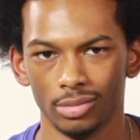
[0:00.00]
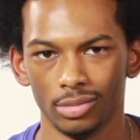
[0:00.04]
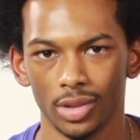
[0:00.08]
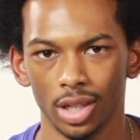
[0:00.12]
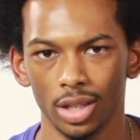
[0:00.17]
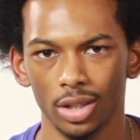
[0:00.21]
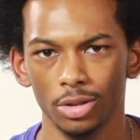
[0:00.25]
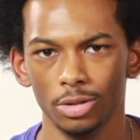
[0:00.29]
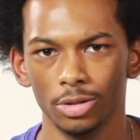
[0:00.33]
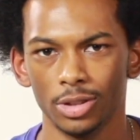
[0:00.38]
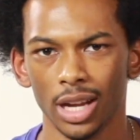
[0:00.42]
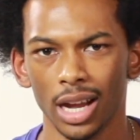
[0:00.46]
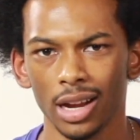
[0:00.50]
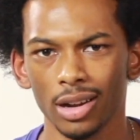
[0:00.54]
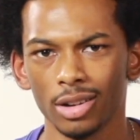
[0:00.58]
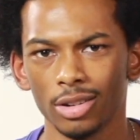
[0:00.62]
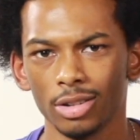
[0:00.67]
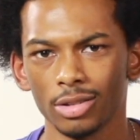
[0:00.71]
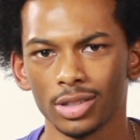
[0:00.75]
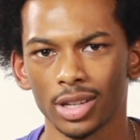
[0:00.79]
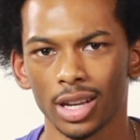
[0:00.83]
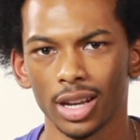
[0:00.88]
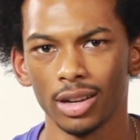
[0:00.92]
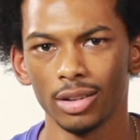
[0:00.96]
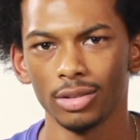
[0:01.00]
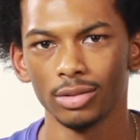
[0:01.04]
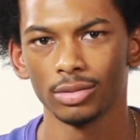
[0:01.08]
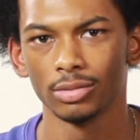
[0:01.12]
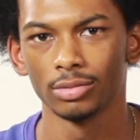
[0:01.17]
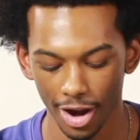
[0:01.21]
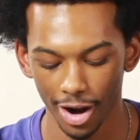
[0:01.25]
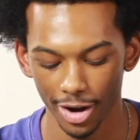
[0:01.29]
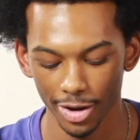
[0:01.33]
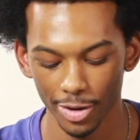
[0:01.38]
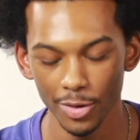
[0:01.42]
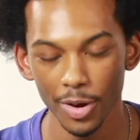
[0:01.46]
Do tacos count?
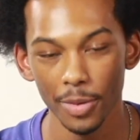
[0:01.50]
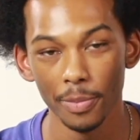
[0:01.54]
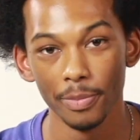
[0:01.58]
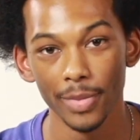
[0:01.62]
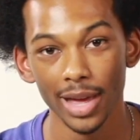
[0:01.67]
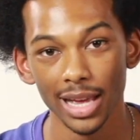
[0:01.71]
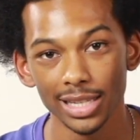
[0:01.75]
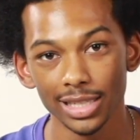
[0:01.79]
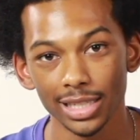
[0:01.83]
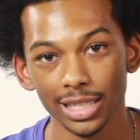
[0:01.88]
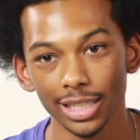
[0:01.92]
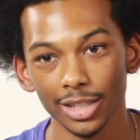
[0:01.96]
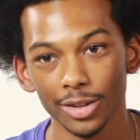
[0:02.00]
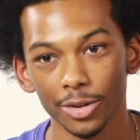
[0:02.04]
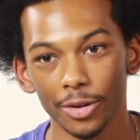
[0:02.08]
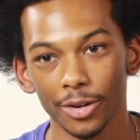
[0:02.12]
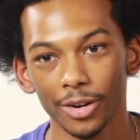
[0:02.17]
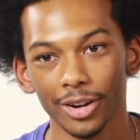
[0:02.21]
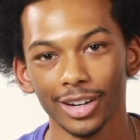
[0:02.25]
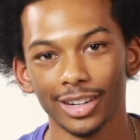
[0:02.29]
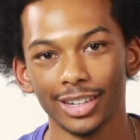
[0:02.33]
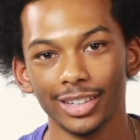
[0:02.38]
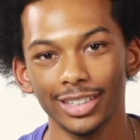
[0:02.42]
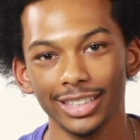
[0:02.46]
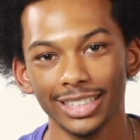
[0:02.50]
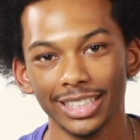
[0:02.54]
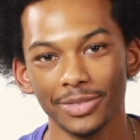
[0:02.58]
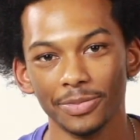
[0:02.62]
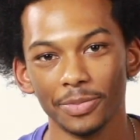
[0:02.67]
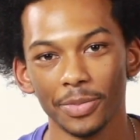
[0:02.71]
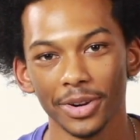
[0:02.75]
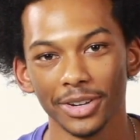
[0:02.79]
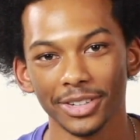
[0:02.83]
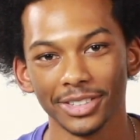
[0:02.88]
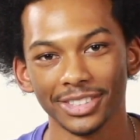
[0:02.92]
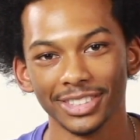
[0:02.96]
Are you a messy or a clean
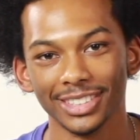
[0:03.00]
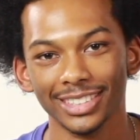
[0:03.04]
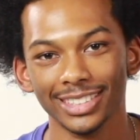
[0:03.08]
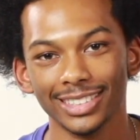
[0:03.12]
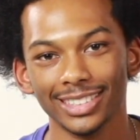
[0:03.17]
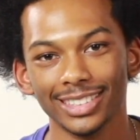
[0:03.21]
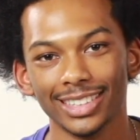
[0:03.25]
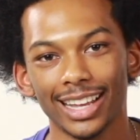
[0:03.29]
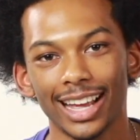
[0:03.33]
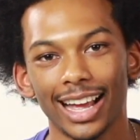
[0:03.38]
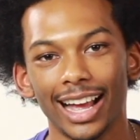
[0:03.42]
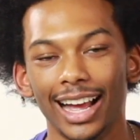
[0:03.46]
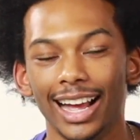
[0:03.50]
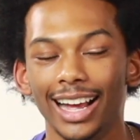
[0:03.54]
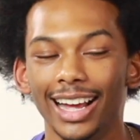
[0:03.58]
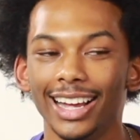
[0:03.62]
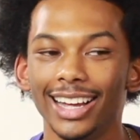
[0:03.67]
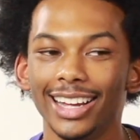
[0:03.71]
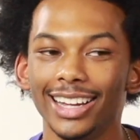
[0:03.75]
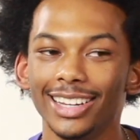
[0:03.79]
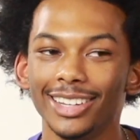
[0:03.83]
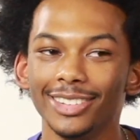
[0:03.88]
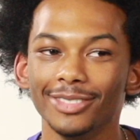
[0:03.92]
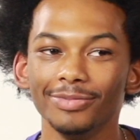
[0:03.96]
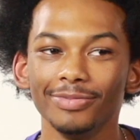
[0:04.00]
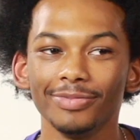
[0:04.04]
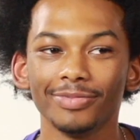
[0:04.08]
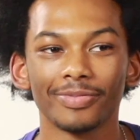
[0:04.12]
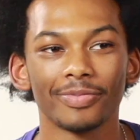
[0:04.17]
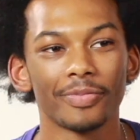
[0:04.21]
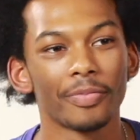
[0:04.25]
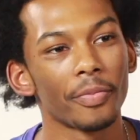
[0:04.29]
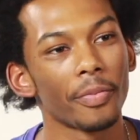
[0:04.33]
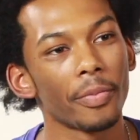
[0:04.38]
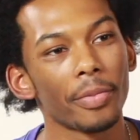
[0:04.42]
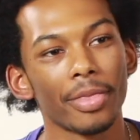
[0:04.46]
person? I'm
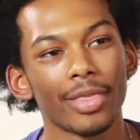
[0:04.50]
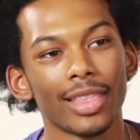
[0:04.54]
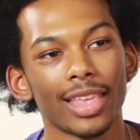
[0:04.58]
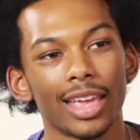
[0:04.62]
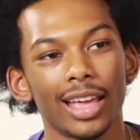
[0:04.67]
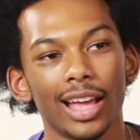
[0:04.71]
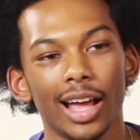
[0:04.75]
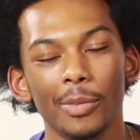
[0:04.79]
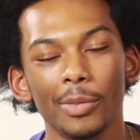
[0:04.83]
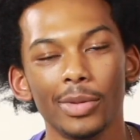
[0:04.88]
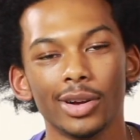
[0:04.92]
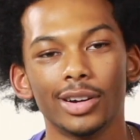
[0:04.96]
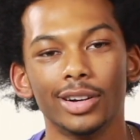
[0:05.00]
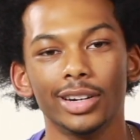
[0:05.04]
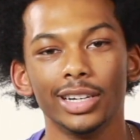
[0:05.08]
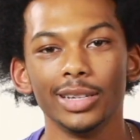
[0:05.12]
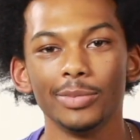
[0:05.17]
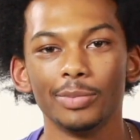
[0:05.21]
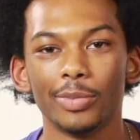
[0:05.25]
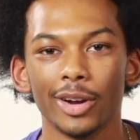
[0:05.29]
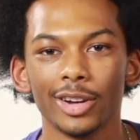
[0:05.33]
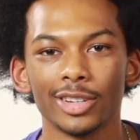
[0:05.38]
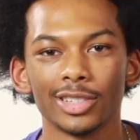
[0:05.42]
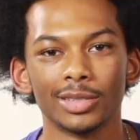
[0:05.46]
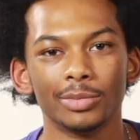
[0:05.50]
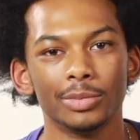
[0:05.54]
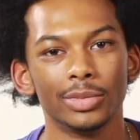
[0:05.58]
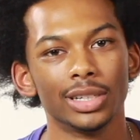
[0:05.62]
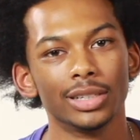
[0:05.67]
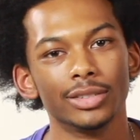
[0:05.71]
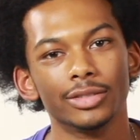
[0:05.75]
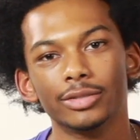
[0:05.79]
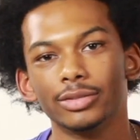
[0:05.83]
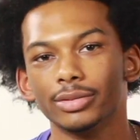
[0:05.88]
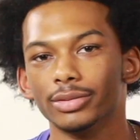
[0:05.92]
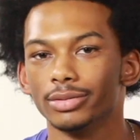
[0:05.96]
a clean person, but
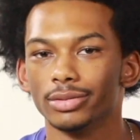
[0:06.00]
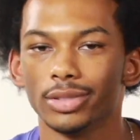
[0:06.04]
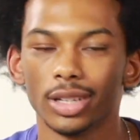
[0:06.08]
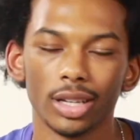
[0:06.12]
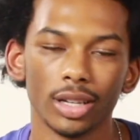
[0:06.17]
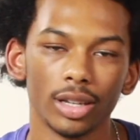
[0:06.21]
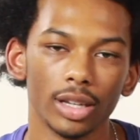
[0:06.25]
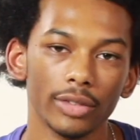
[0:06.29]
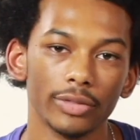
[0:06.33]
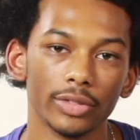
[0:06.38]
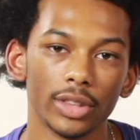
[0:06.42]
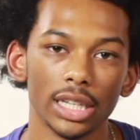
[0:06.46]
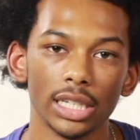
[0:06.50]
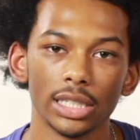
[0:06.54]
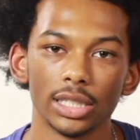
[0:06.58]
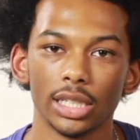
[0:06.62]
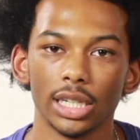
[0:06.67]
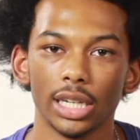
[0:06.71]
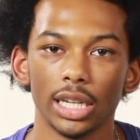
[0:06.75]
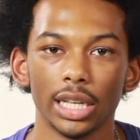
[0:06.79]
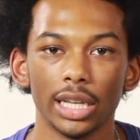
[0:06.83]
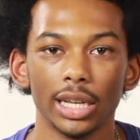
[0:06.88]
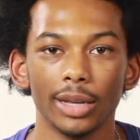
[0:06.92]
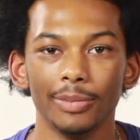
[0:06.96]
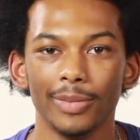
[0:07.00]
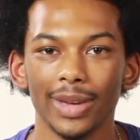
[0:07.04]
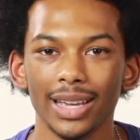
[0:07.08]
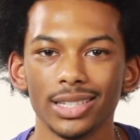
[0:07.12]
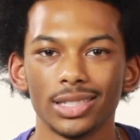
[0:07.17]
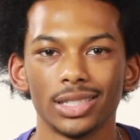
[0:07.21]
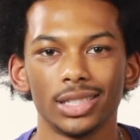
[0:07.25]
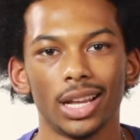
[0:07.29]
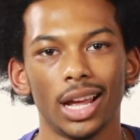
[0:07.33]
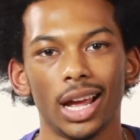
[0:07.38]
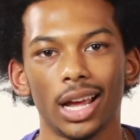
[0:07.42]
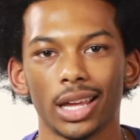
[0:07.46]
if things need to get
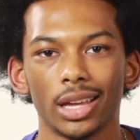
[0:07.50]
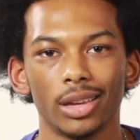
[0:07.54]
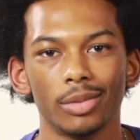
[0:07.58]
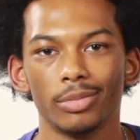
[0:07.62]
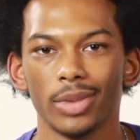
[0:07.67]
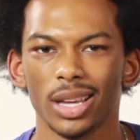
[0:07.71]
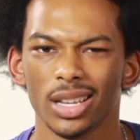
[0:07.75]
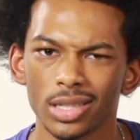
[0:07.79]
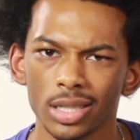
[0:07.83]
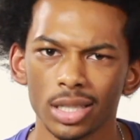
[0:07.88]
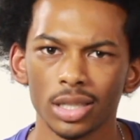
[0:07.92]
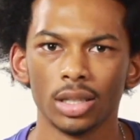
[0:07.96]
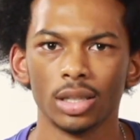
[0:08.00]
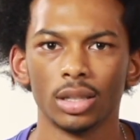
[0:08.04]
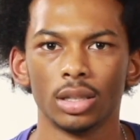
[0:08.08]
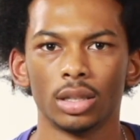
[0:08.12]
messy, I get messy.